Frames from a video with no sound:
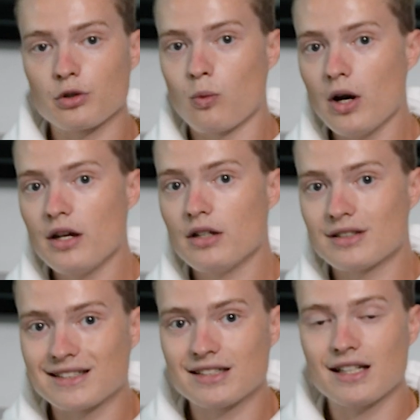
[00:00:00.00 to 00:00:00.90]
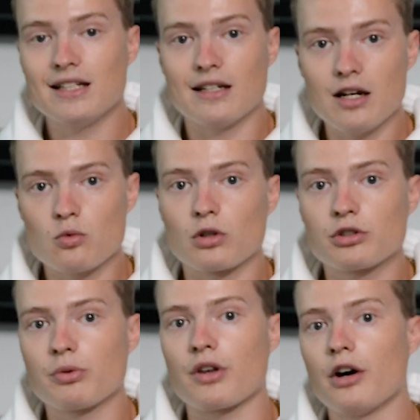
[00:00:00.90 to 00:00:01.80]
way to stay
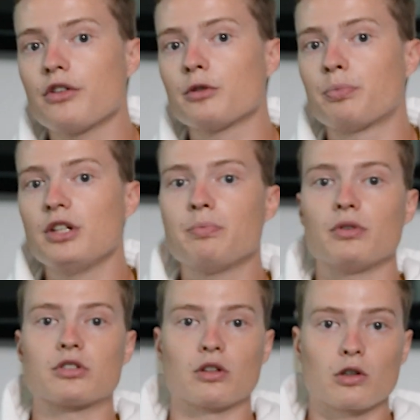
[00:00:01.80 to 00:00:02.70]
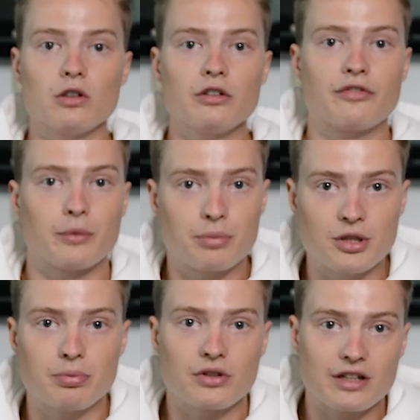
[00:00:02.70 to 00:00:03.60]
networked with other people, to learn from
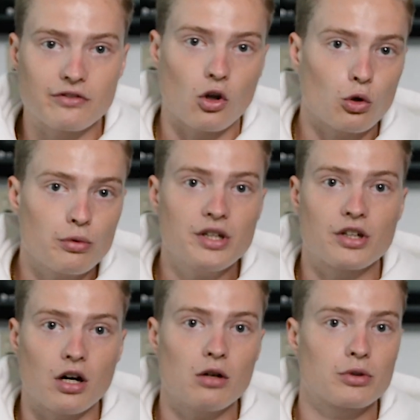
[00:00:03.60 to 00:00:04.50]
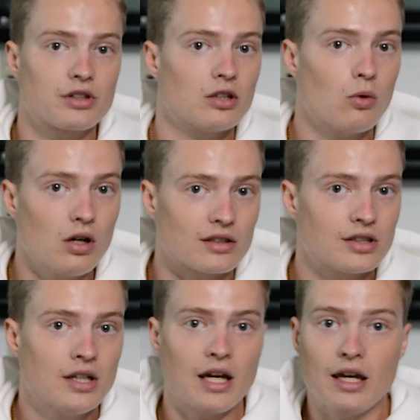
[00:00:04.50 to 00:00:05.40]
people that have already got what they want
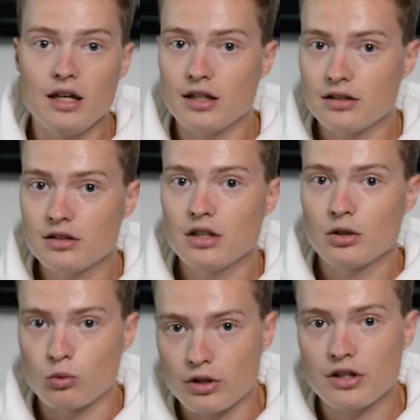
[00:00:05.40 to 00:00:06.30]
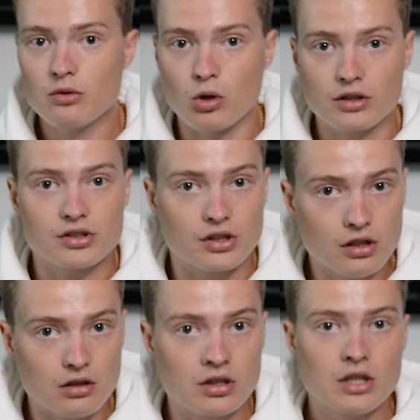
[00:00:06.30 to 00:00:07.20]
and where they want to
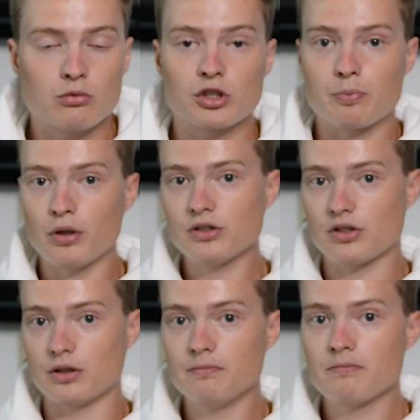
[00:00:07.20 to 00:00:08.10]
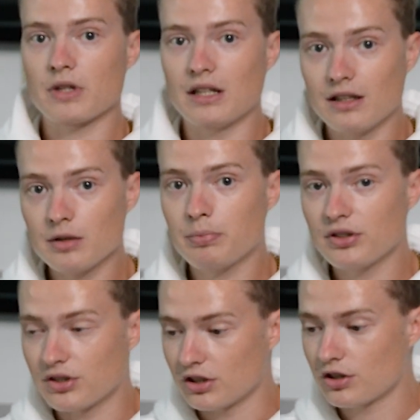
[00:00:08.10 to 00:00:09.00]
go, which puts them in a
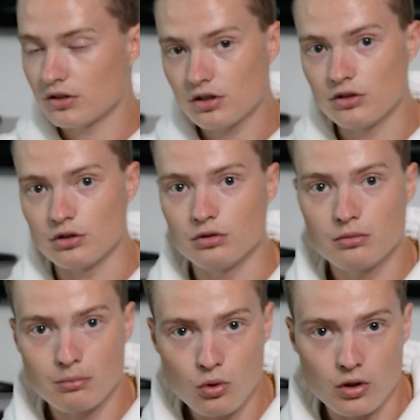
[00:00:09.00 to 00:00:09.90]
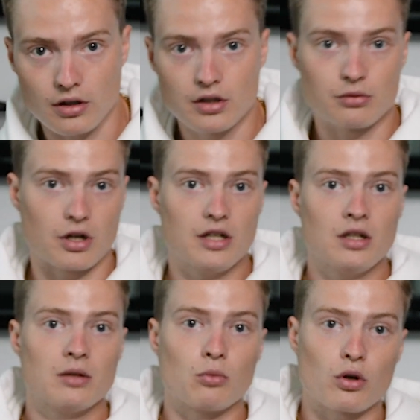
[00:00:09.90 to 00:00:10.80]
position to do more,
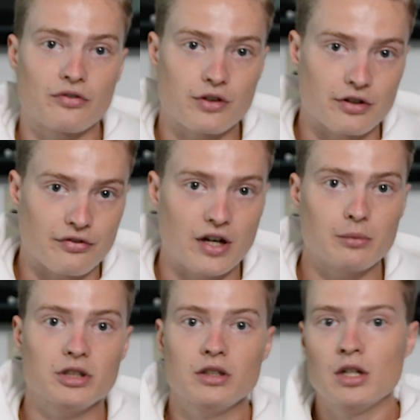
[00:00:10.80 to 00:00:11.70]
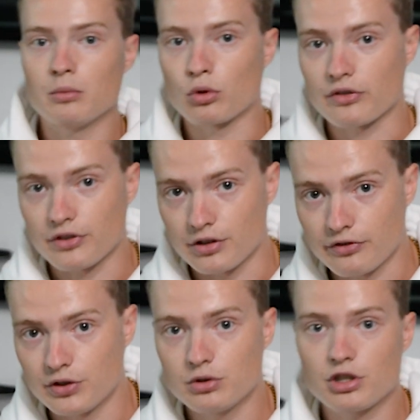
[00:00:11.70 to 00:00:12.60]
right? More for their family, more for their
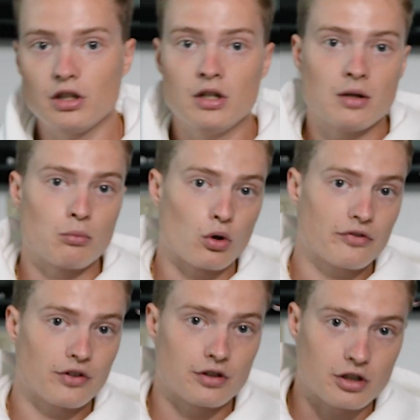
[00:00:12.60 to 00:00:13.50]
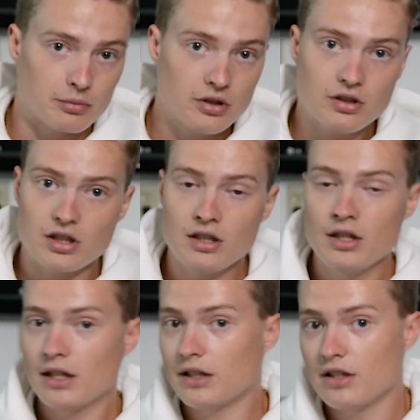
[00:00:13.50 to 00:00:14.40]
future, more for their community,
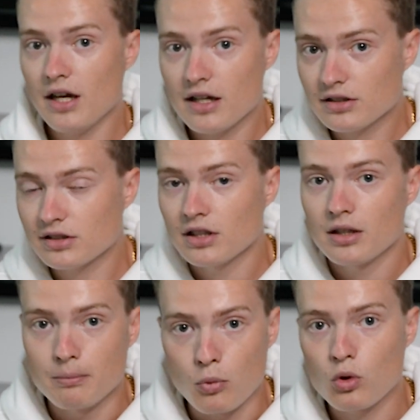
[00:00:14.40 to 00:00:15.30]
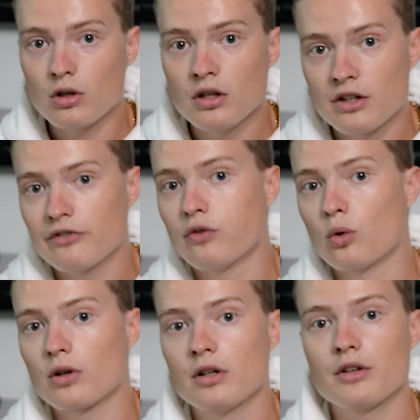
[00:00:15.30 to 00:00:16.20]
and yes, more
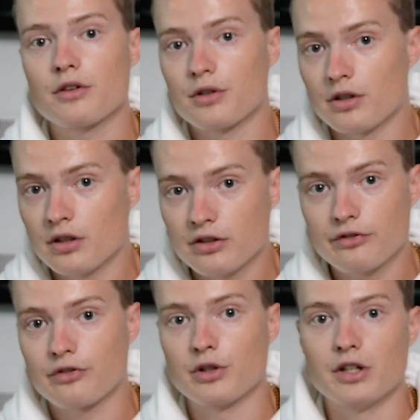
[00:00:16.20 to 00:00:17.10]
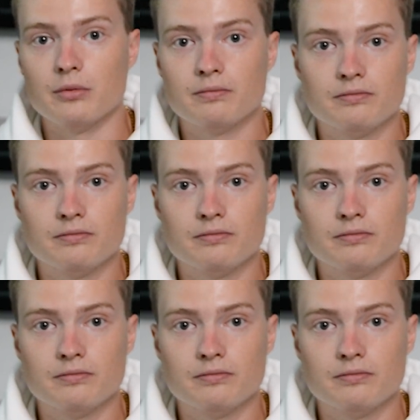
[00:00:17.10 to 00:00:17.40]
for their freedom.